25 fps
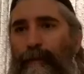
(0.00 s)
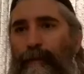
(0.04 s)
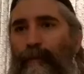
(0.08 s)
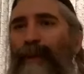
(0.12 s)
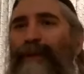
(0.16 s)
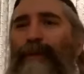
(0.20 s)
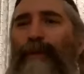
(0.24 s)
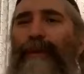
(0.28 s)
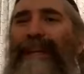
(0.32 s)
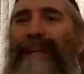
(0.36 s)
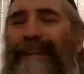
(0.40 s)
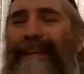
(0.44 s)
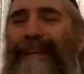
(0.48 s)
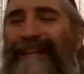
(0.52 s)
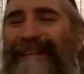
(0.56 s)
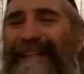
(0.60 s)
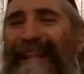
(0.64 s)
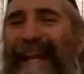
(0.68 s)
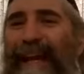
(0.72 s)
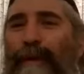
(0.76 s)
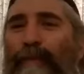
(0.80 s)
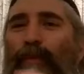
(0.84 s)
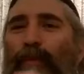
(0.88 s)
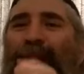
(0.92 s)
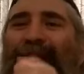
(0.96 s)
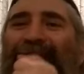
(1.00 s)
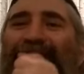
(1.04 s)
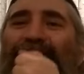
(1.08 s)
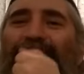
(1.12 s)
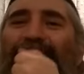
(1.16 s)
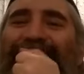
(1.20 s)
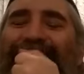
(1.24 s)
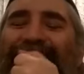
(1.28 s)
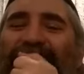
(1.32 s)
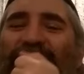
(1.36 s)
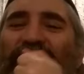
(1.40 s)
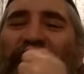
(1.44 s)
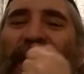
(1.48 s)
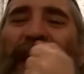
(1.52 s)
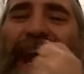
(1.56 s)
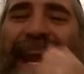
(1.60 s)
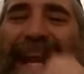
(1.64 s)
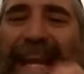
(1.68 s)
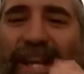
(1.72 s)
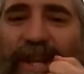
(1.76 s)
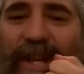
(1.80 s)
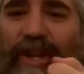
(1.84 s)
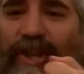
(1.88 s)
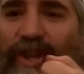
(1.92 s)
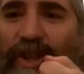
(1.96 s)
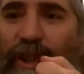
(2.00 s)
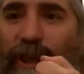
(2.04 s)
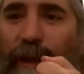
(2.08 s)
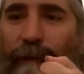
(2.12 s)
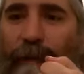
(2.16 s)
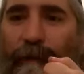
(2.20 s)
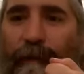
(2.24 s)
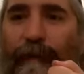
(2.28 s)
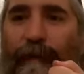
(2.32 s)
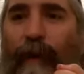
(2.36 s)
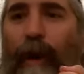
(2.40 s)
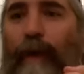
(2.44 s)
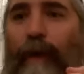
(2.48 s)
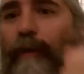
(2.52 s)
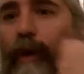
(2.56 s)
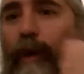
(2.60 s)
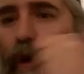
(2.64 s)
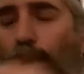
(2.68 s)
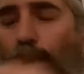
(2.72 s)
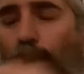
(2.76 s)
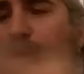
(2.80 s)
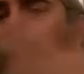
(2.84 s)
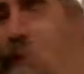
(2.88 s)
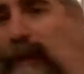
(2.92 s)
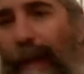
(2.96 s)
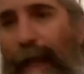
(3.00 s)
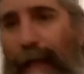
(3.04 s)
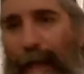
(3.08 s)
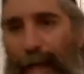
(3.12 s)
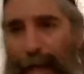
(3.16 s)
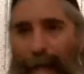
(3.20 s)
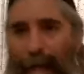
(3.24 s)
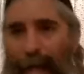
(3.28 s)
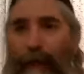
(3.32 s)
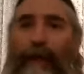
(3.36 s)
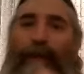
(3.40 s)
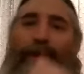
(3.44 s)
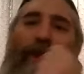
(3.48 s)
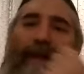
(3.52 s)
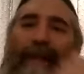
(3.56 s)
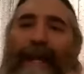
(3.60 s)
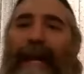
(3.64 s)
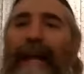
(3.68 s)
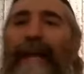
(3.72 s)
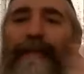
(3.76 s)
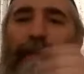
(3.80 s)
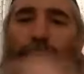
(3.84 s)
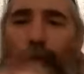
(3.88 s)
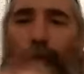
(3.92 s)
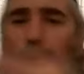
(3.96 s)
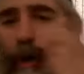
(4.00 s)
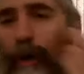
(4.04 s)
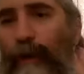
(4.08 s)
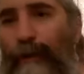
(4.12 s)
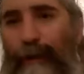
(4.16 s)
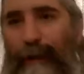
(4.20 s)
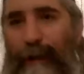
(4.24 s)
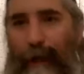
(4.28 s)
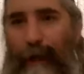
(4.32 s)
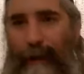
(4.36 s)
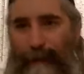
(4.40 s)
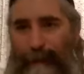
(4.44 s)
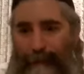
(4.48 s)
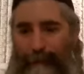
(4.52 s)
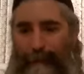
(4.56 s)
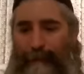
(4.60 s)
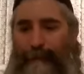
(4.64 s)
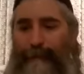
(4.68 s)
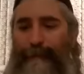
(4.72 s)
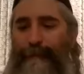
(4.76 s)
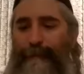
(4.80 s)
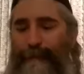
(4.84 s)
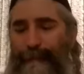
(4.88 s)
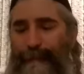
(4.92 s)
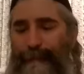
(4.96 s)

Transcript: What do we need to say? What changed from all the night? Tonight from all the nights.